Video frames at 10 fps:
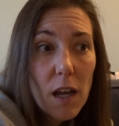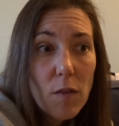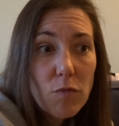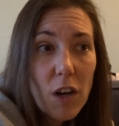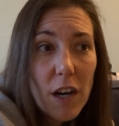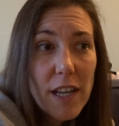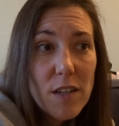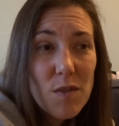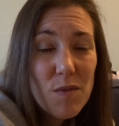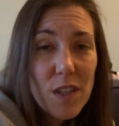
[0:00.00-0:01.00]
ride
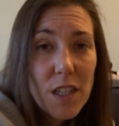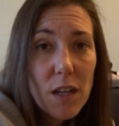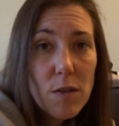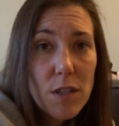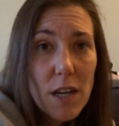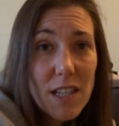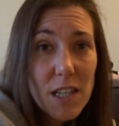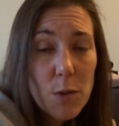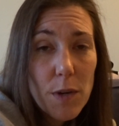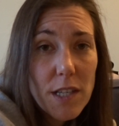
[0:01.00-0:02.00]
videos that I did
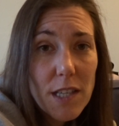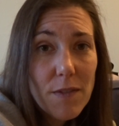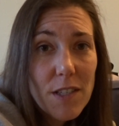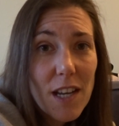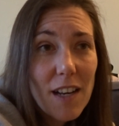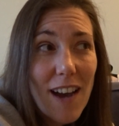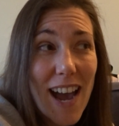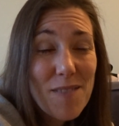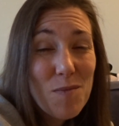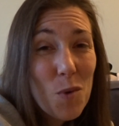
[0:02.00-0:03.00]
in 2017. I
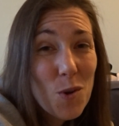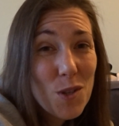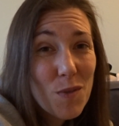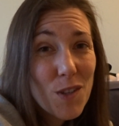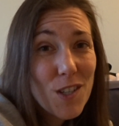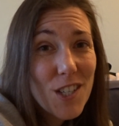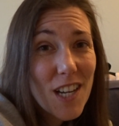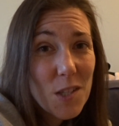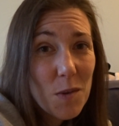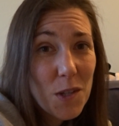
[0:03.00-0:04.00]
haven't watched the footage
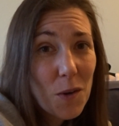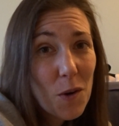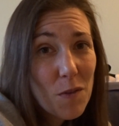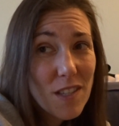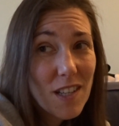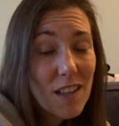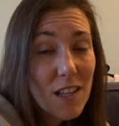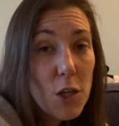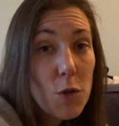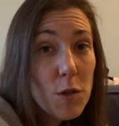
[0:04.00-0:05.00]
yet, so I don't know if there's
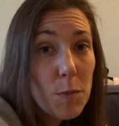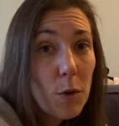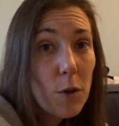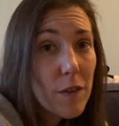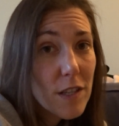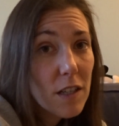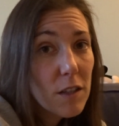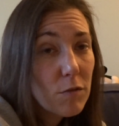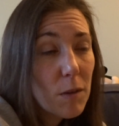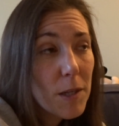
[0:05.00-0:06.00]
anything usable or if it's a
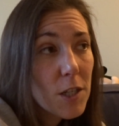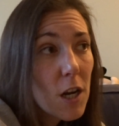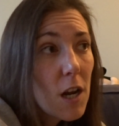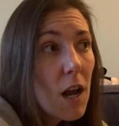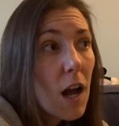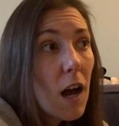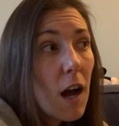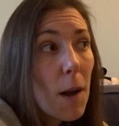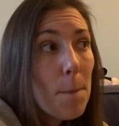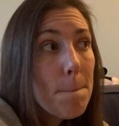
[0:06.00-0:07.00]
load of rubbish.
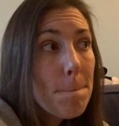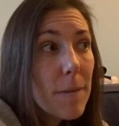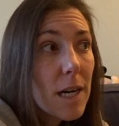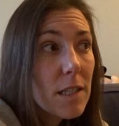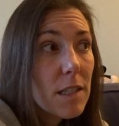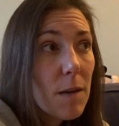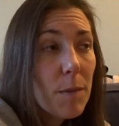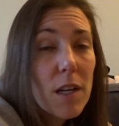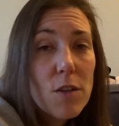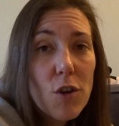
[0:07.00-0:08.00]
But I'm
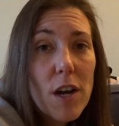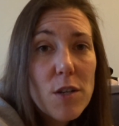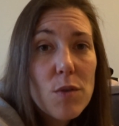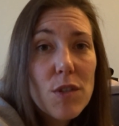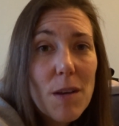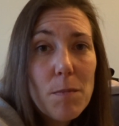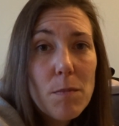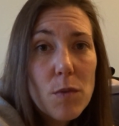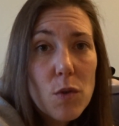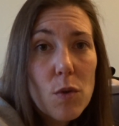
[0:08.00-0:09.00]
going to try and do some
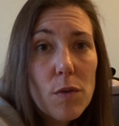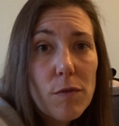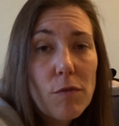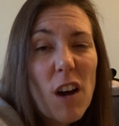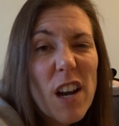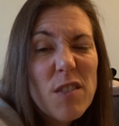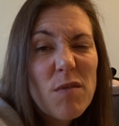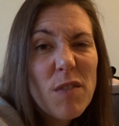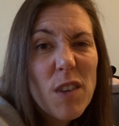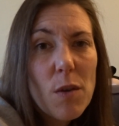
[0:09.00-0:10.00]
sort of ride
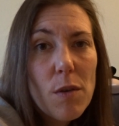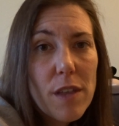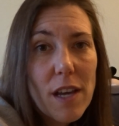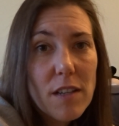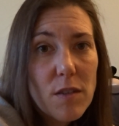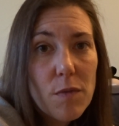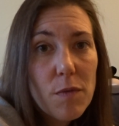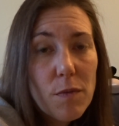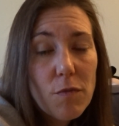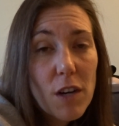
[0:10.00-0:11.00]
review things of
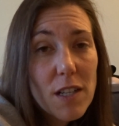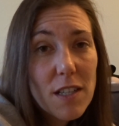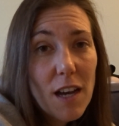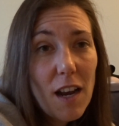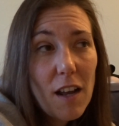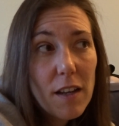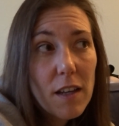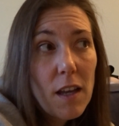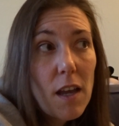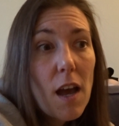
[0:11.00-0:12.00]
rides that I
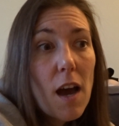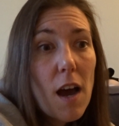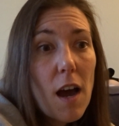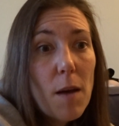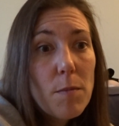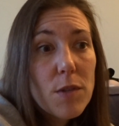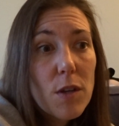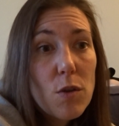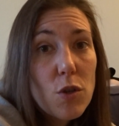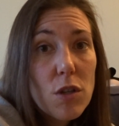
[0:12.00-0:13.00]
like. So
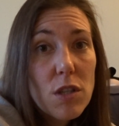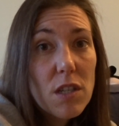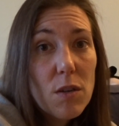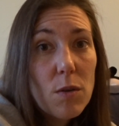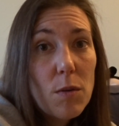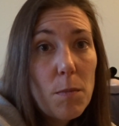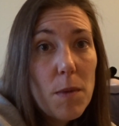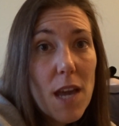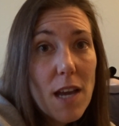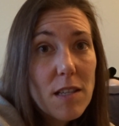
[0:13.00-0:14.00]
you should still be
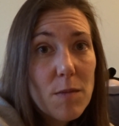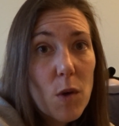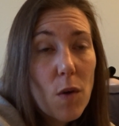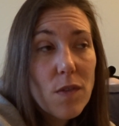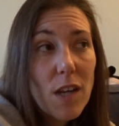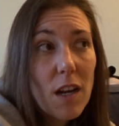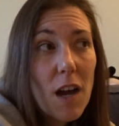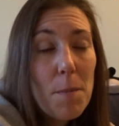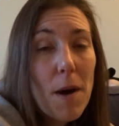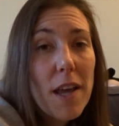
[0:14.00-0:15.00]
getting some content.
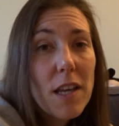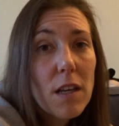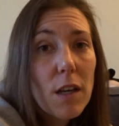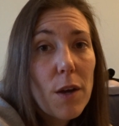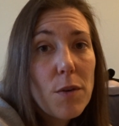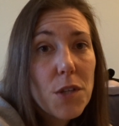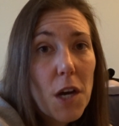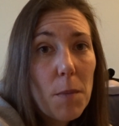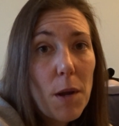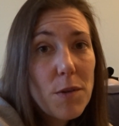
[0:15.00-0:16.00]
I might go to
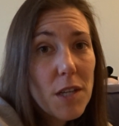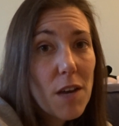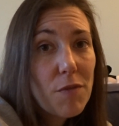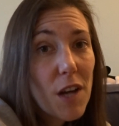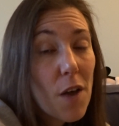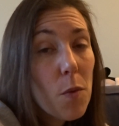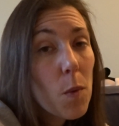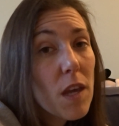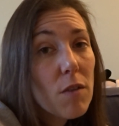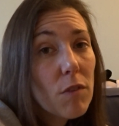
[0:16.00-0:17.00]
uploading every other
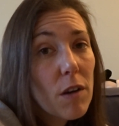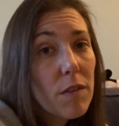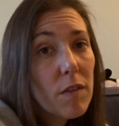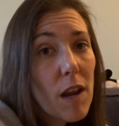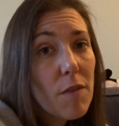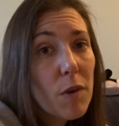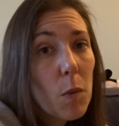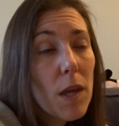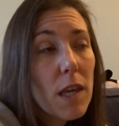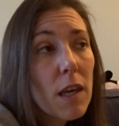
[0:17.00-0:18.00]
week rather than every
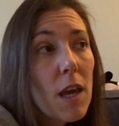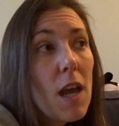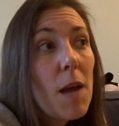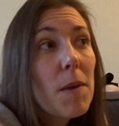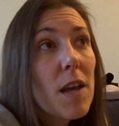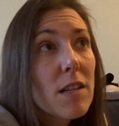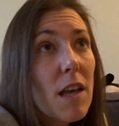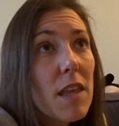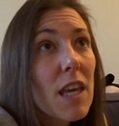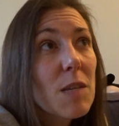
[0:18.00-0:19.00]
week, because I
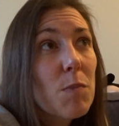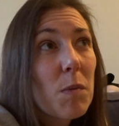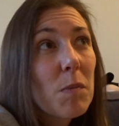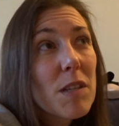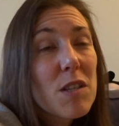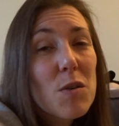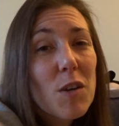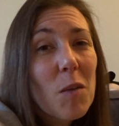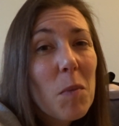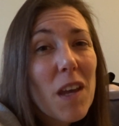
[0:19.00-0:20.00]
think it's probably still going to be